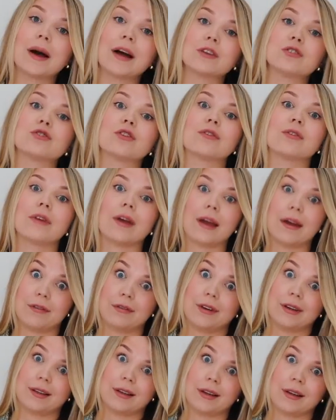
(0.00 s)
much of
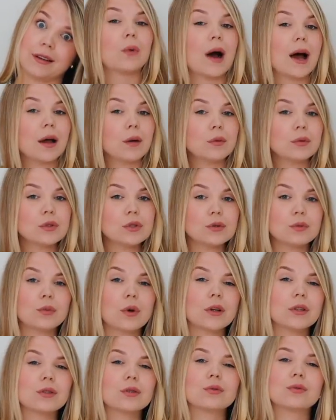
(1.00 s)
everything. Why would you
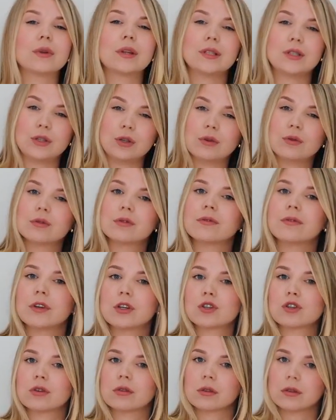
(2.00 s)
want to reduce
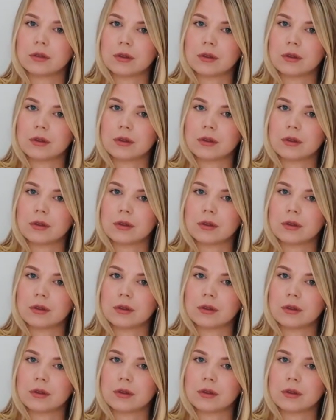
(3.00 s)
visual